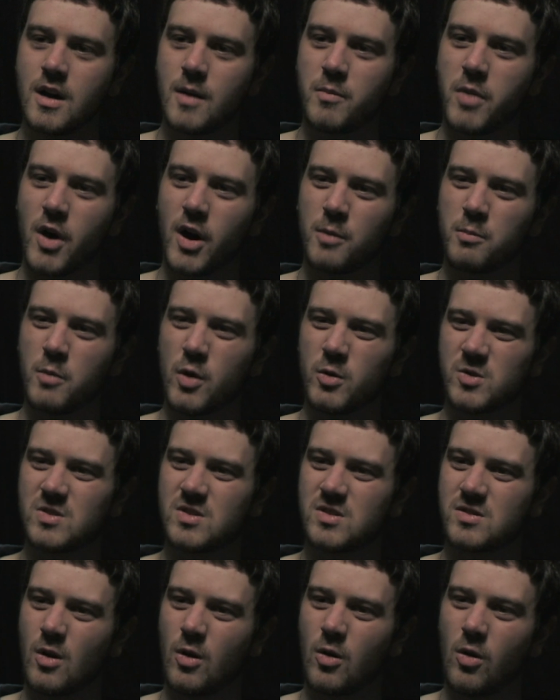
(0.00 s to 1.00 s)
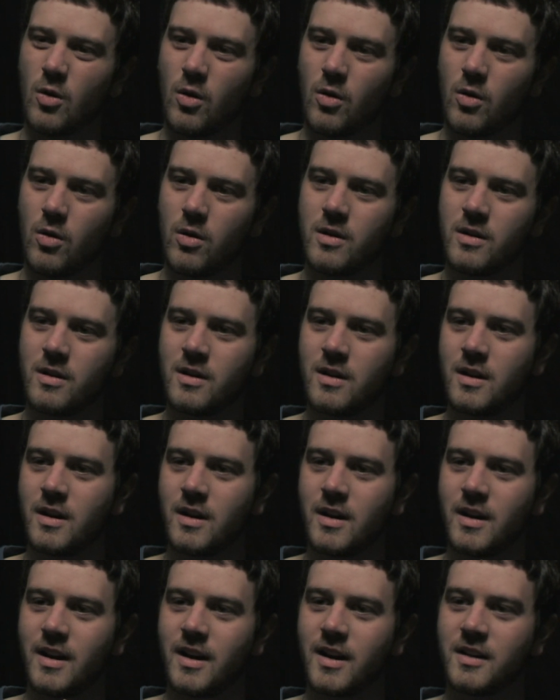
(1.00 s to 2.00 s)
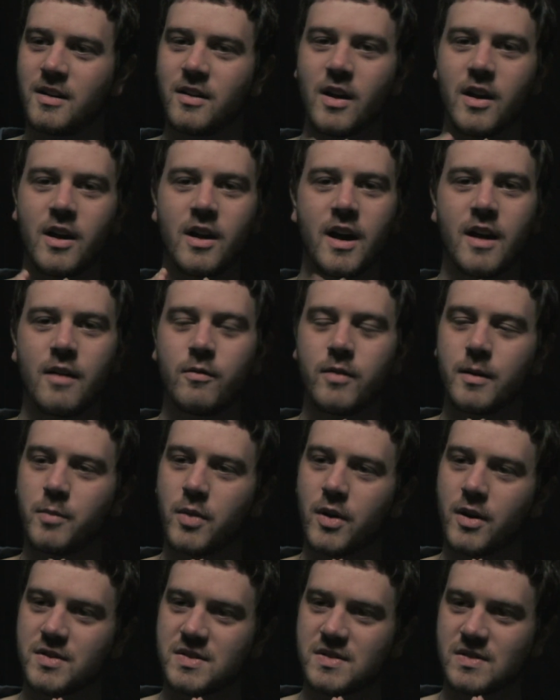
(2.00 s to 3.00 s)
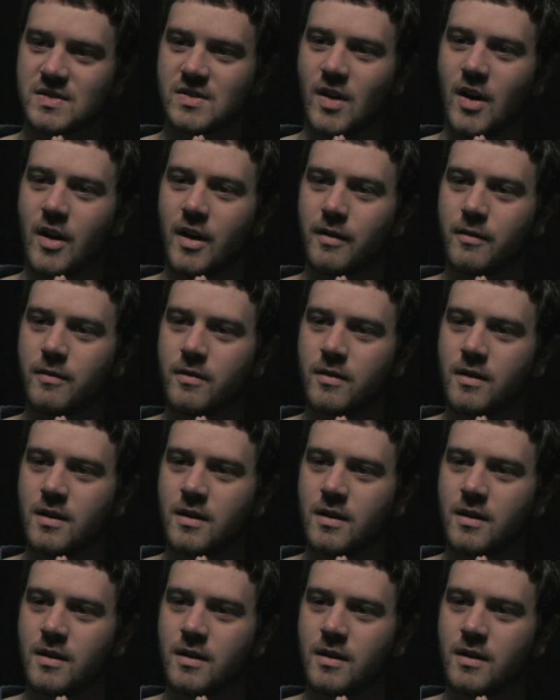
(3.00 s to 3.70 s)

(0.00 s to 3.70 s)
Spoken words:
bottommost soul in every person's life